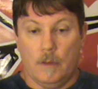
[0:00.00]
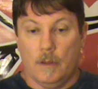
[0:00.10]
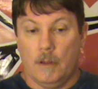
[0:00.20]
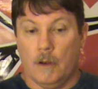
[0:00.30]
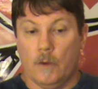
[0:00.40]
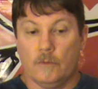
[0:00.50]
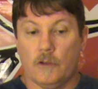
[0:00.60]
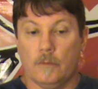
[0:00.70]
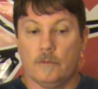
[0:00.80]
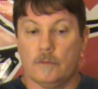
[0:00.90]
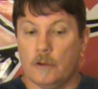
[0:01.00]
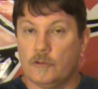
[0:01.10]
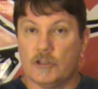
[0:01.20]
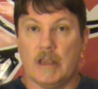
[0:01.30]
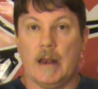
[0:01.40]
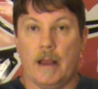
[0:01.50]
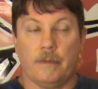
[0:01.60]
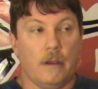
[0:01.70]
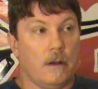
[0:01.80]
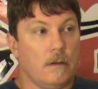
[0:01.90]
You know, so just get
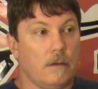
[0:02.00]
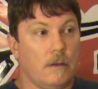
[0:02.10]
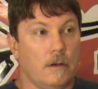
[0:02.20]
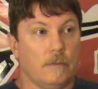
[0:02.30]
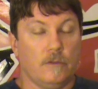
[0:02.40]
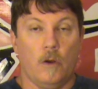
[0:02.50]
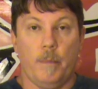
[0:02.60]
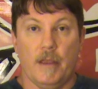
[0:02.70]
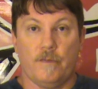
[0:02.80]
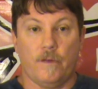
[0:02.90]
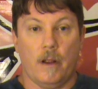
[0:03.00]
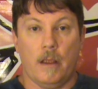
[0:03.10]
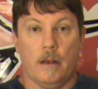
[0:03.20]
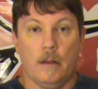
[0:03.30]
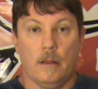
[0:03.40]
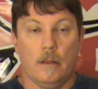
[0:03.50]
out there. You know, don't be afraid.